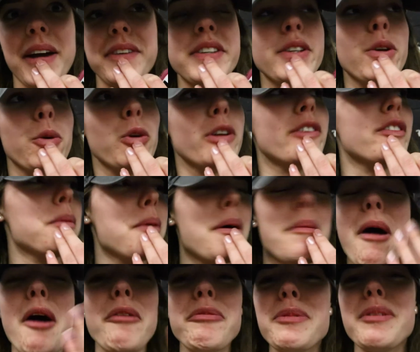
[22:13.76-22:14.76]
I've seen all of them,
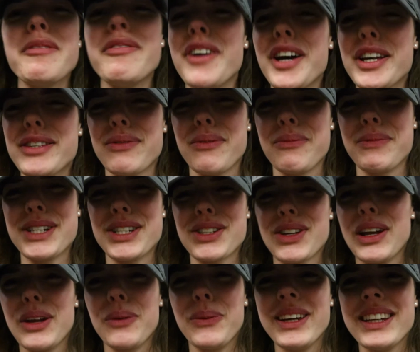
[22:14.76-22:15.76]
apart from the first one, which is
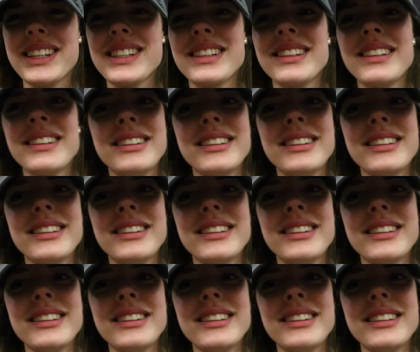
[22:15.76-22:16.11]
kind of weird.